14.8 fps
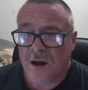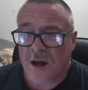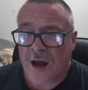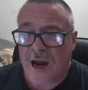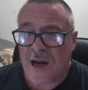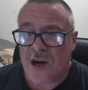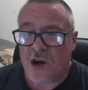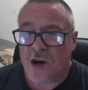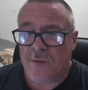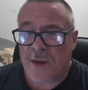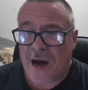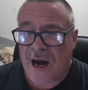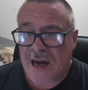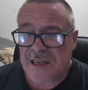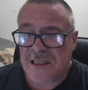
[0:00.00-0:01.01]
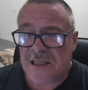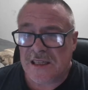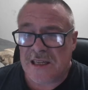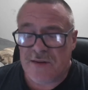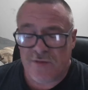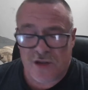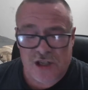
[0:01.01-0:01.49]
And I'm
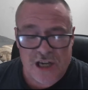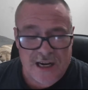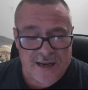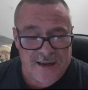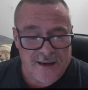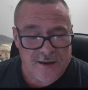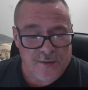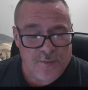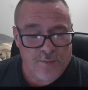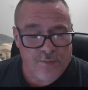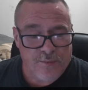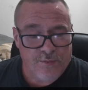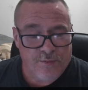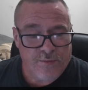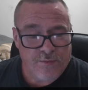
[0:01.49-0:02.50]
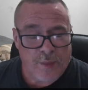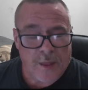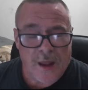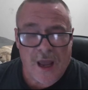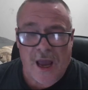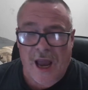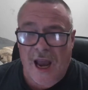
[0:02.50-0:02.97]
utterly rejected.
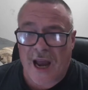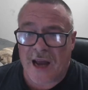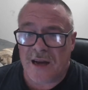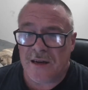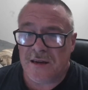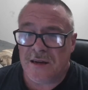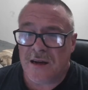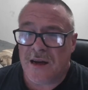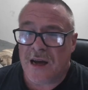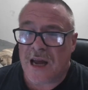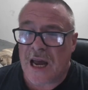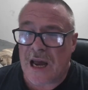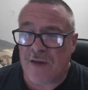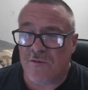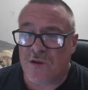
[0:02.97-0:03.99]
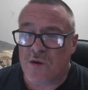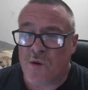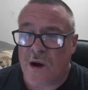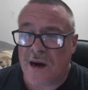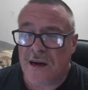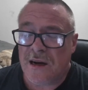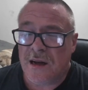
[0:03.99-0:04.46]
And
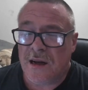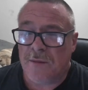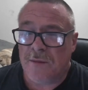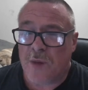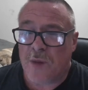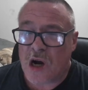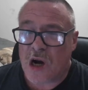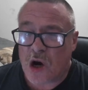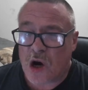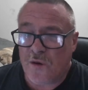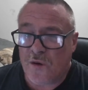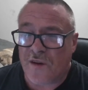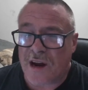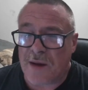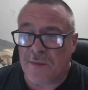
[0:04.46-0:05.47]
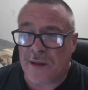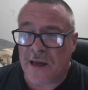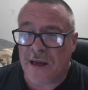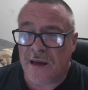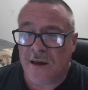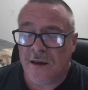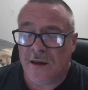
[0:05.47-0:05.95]
everyone, my whole
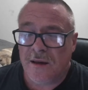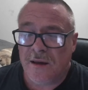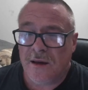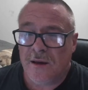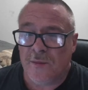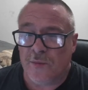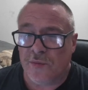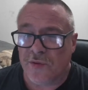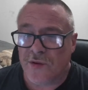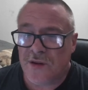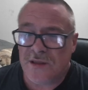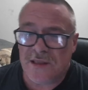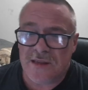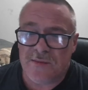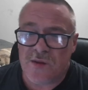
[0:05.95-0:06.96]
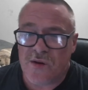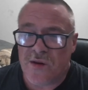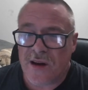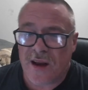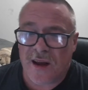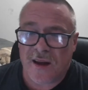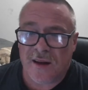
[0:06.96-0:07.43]
family, Bruce the
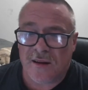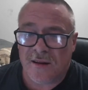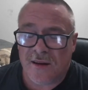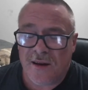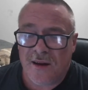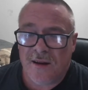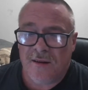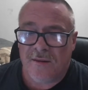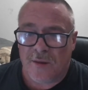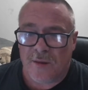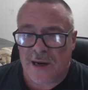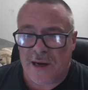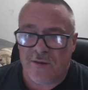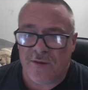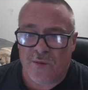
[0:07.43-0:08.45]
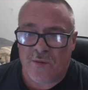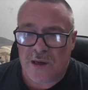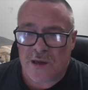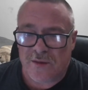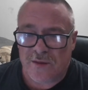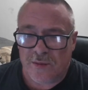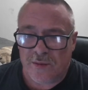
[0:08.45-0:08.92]
millionaire, I mean, everyone works
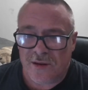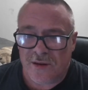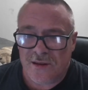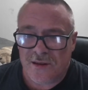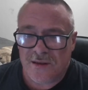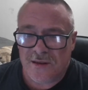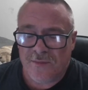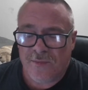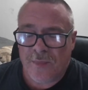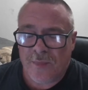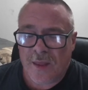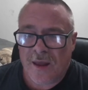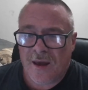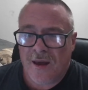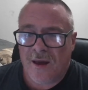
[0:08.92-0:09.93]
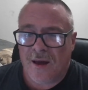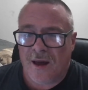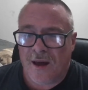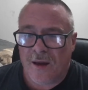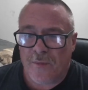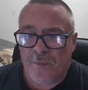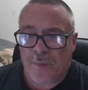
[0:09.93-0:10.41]
for Bruce,
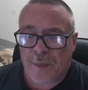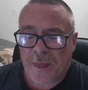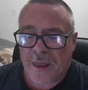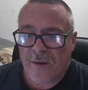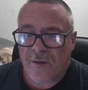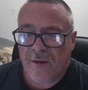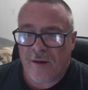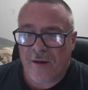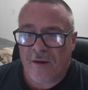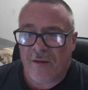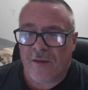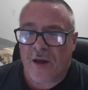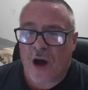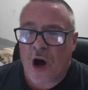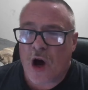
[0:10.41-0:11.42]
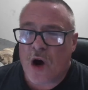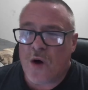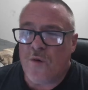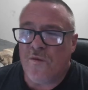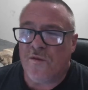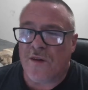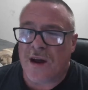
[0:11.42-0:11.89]
the whole
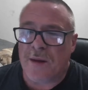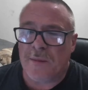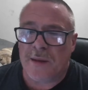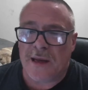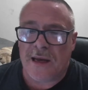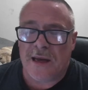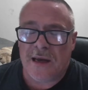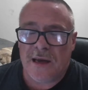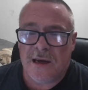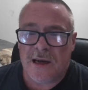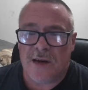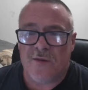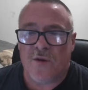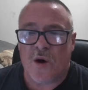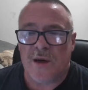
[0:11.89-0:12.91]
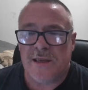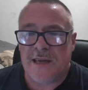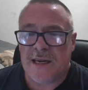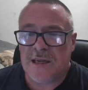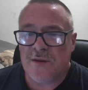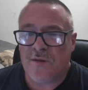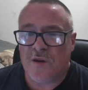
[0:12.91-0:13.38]
family have
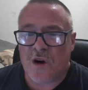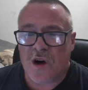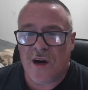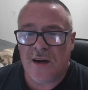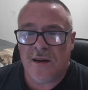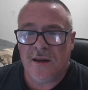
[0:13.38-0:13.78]
identified